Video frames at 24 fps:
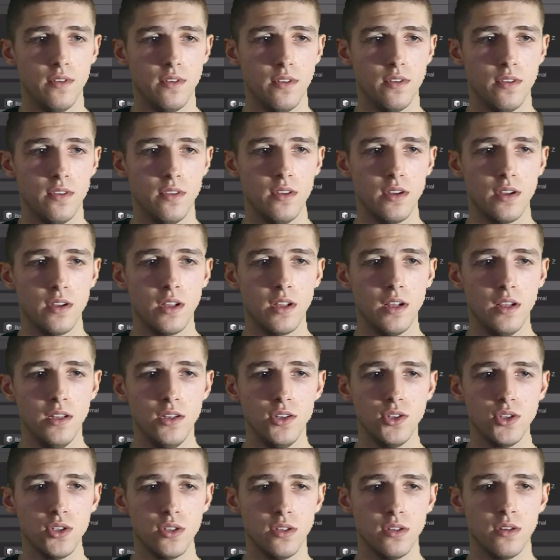the
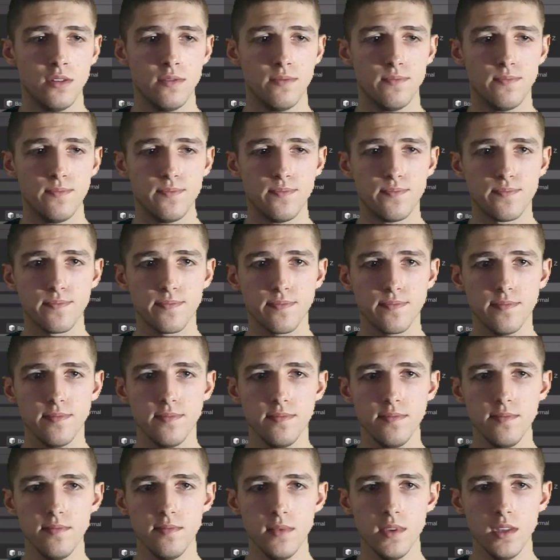collision
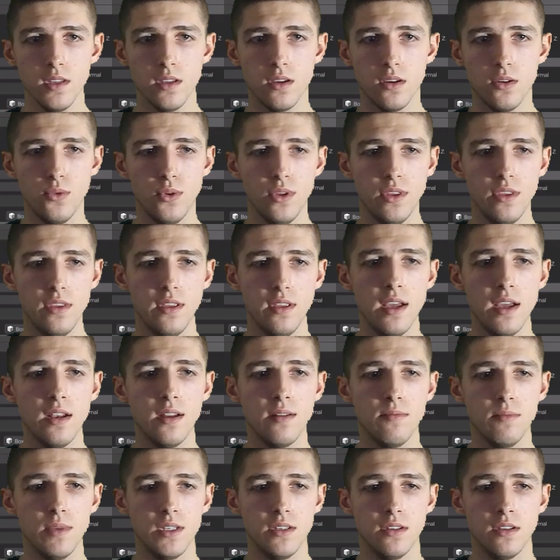with the
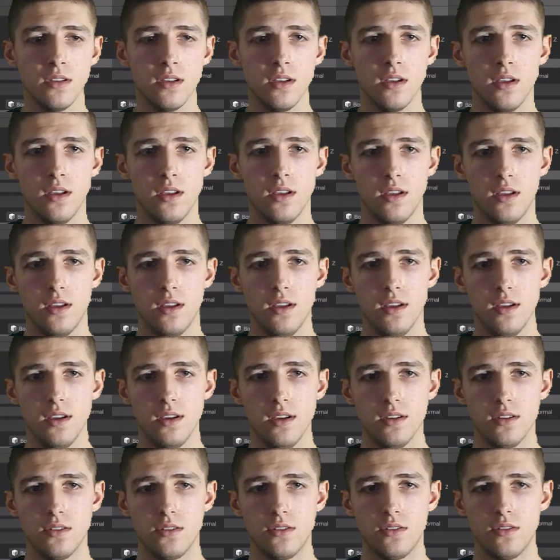enemy
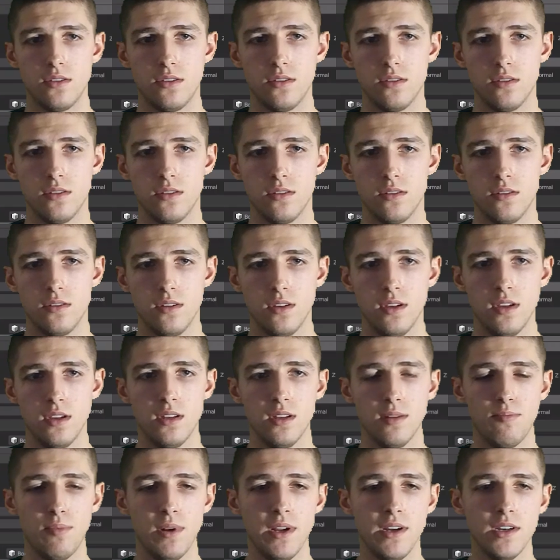is in
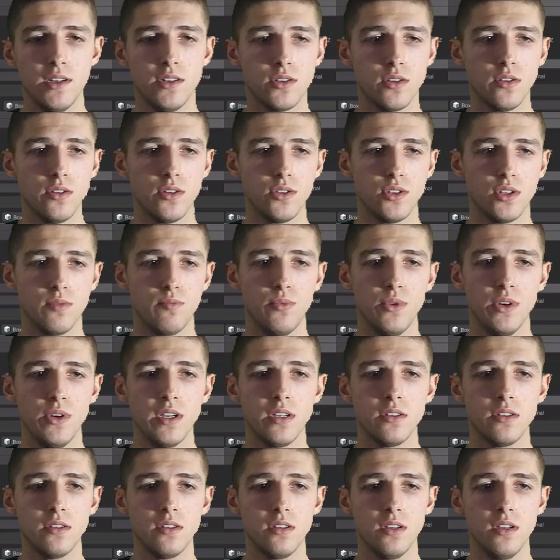the player's logic
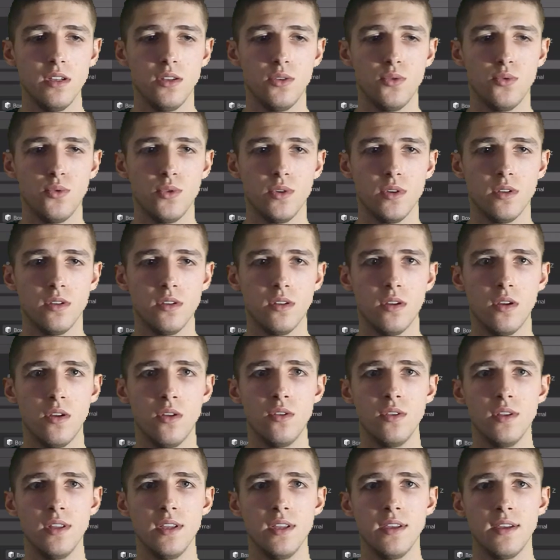bricks, it will
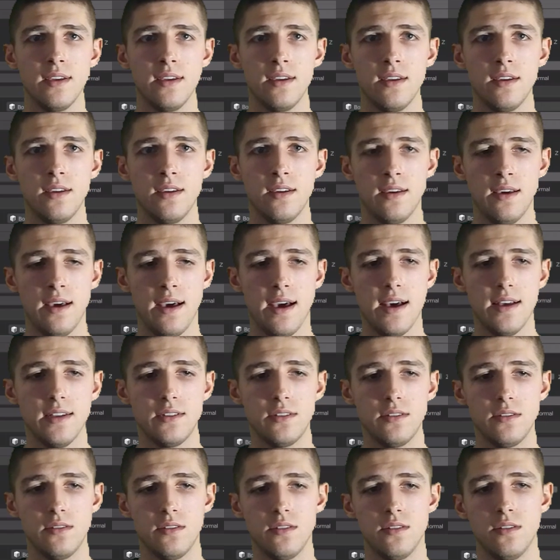only
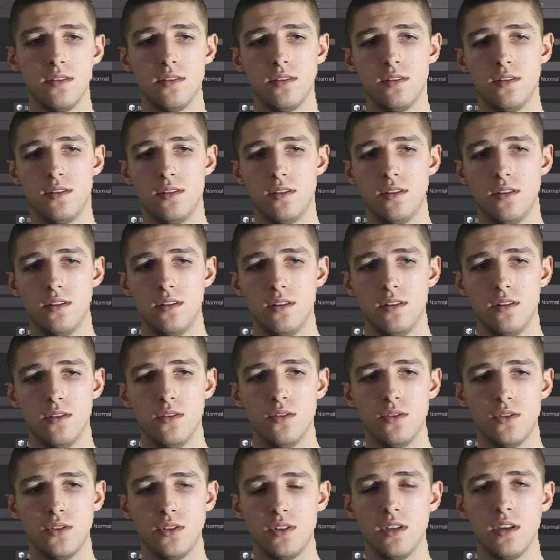cast
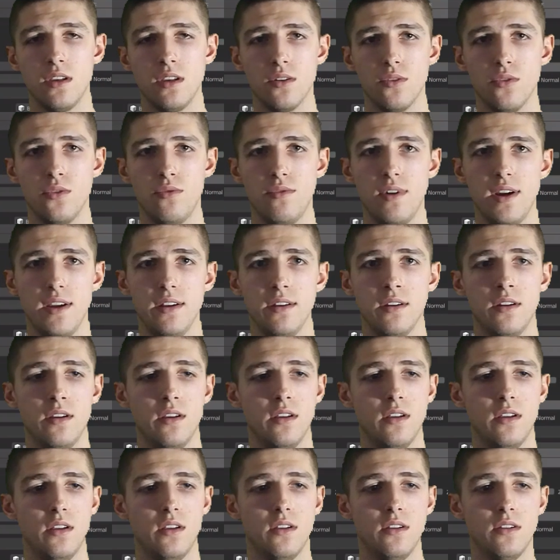on a single thread.
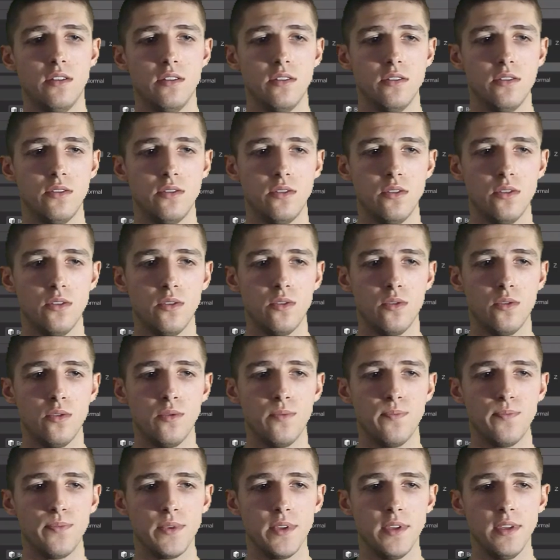So
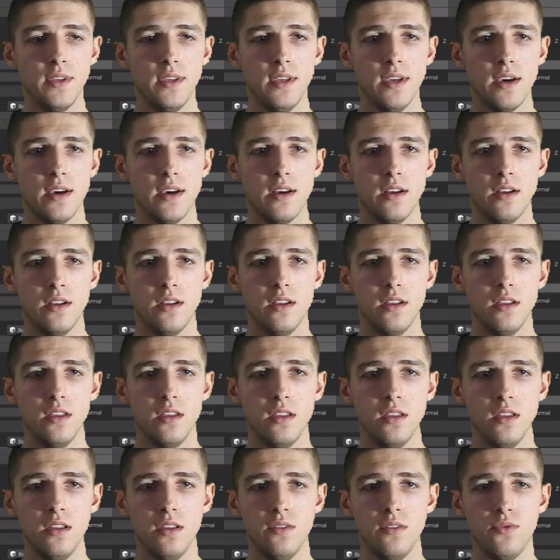yeah,
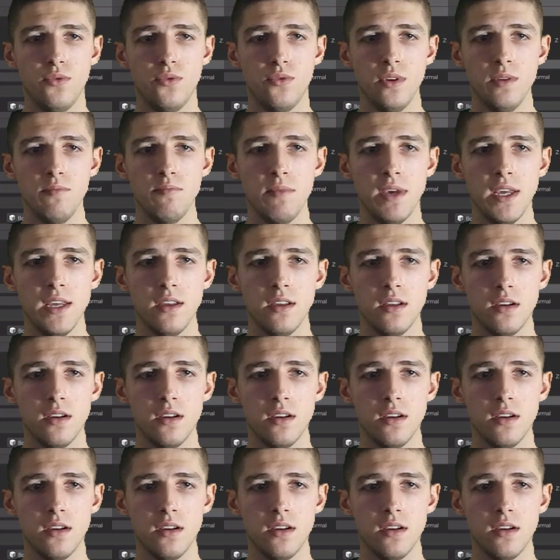if we make